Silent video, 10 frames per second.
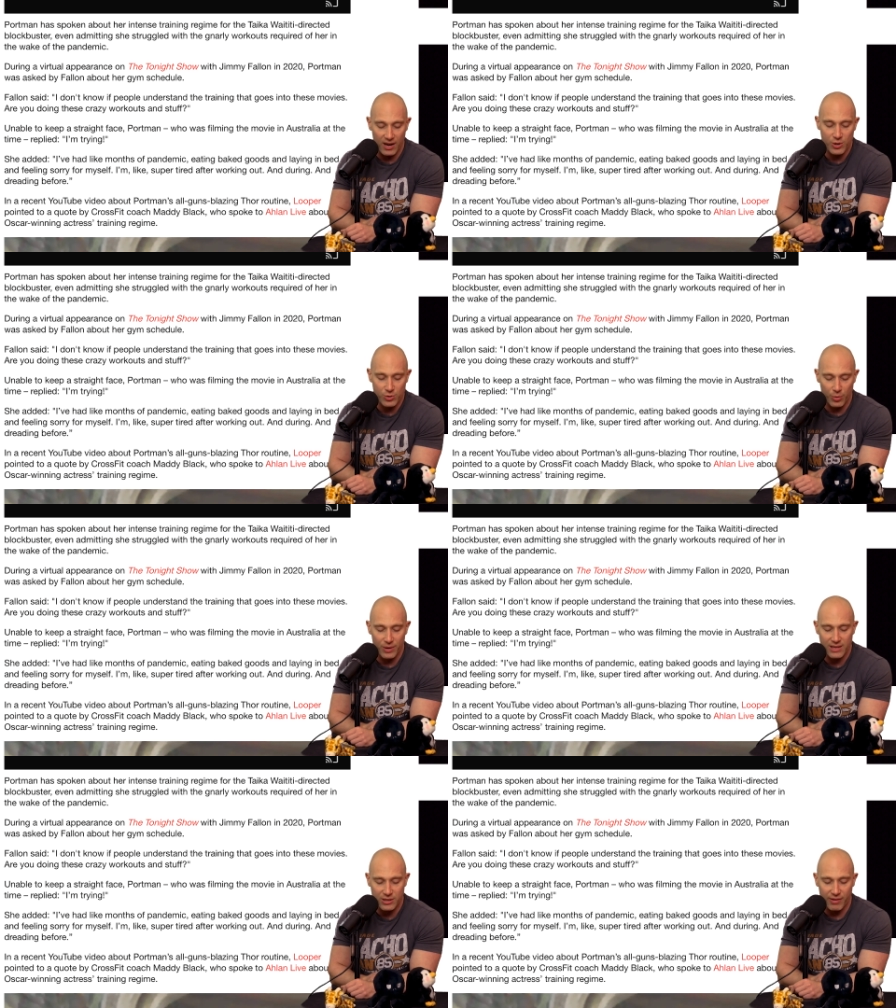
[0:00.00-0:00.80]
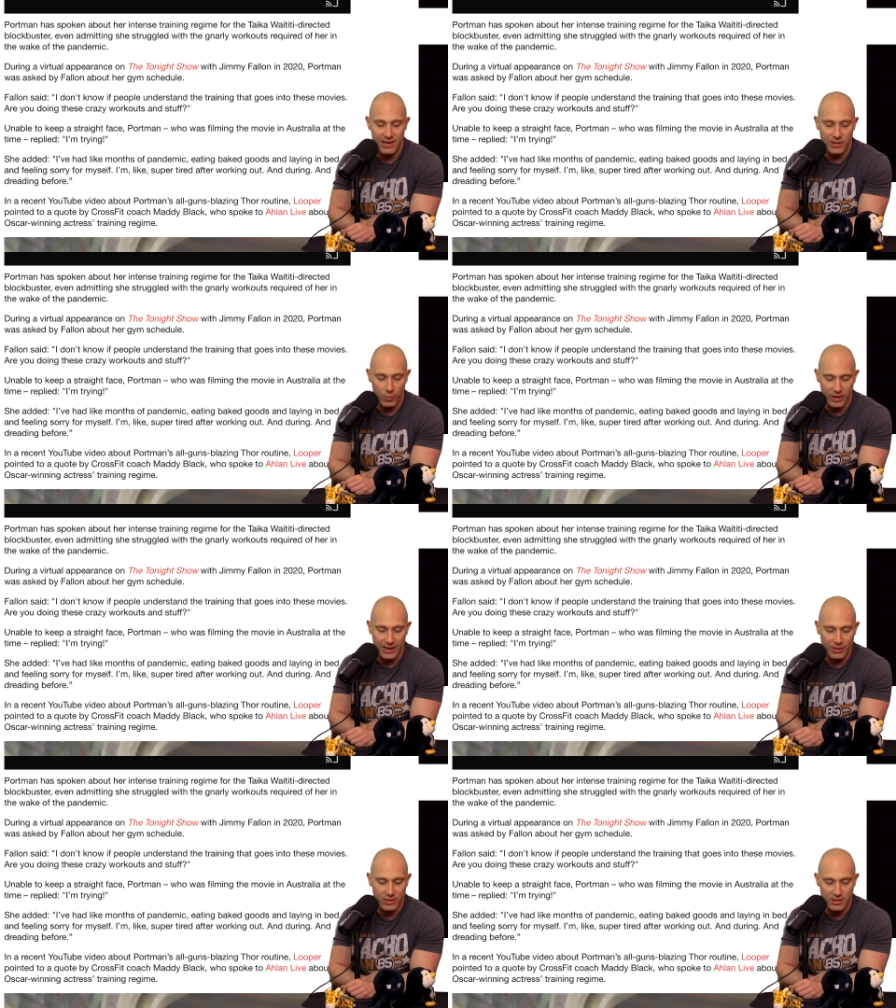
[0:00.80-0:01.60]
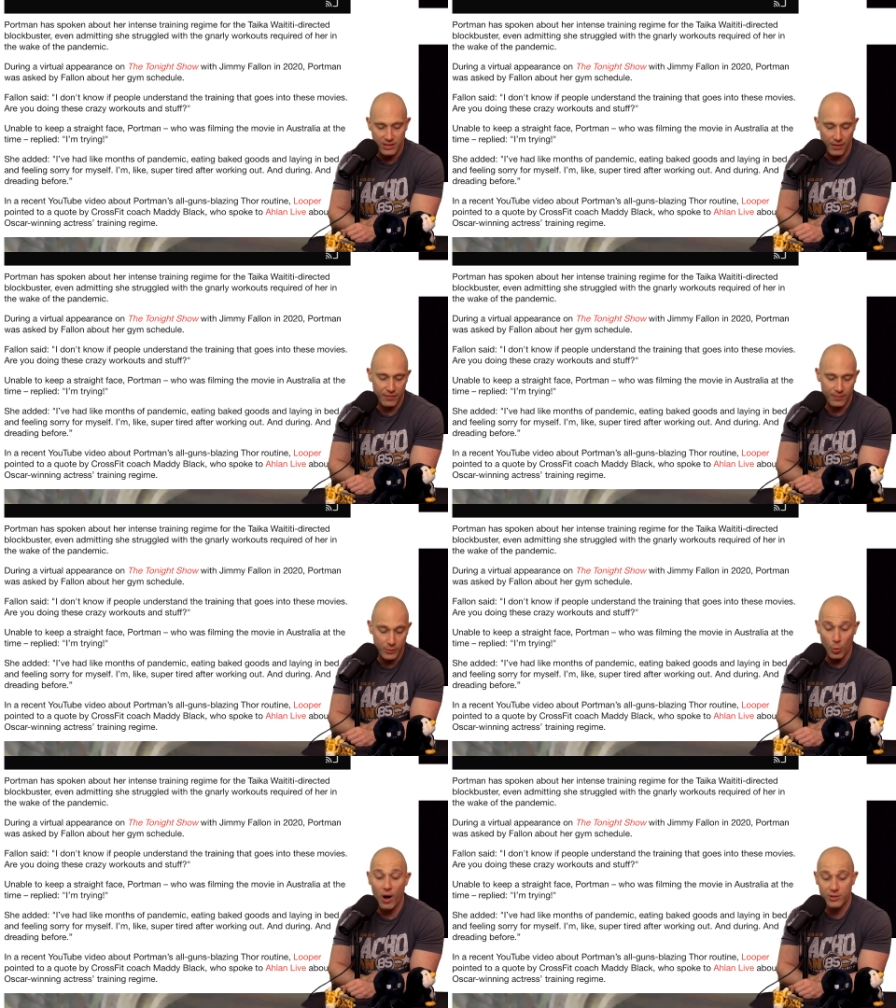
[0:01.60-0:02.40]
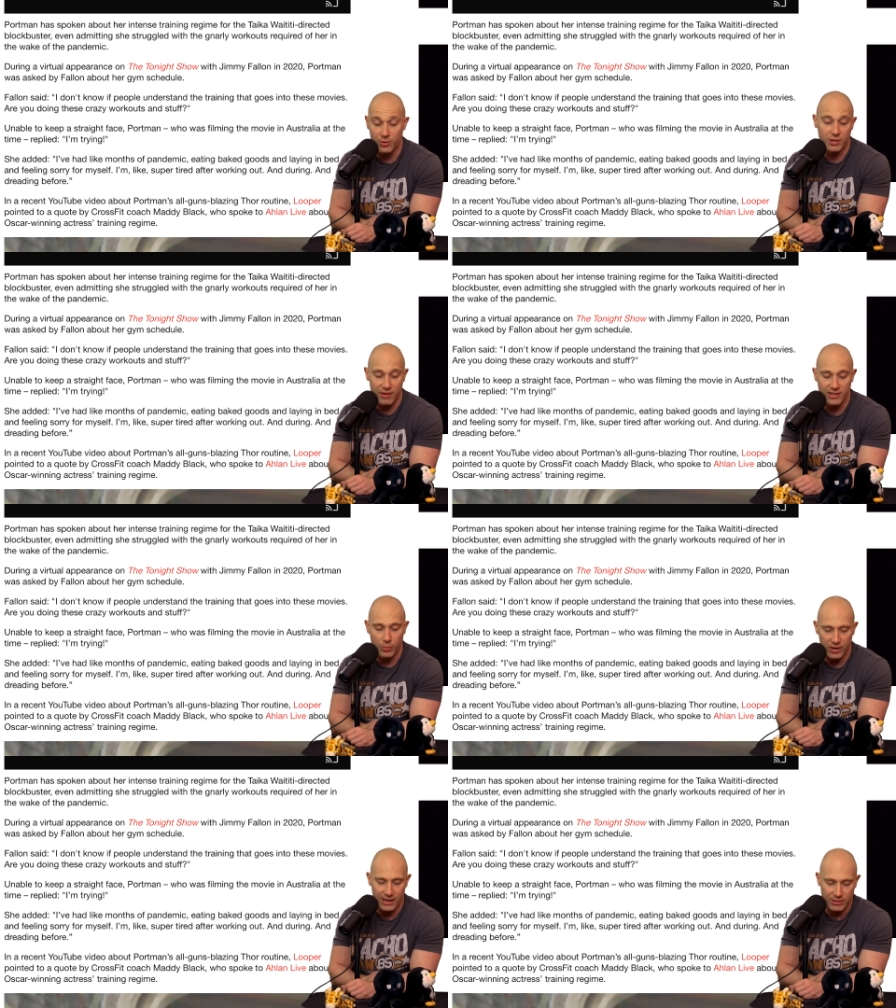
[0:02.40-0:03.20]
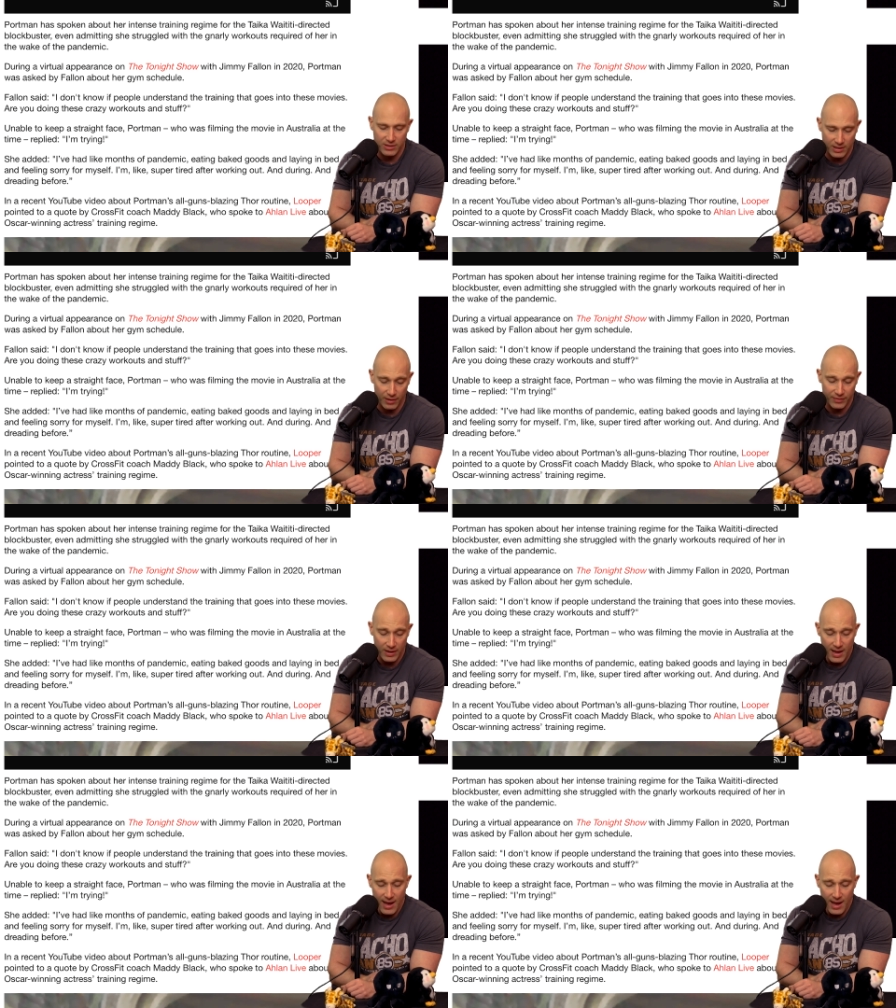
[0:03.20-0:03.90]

Are you doing these crazy workouts and stuff? You are doing these crazy workouts and stuff."